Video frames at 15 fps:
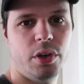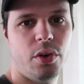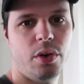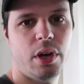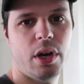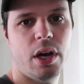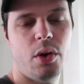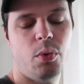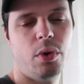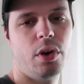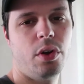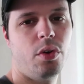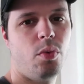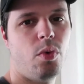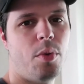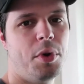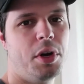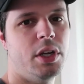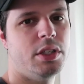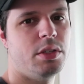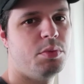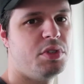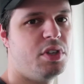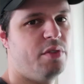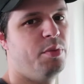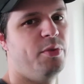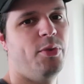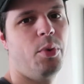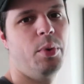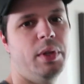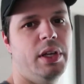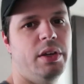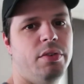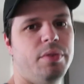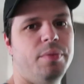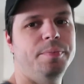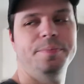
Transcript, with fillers: gonna go, uh, we're gonna go to Walmart, get some stuff before we leave.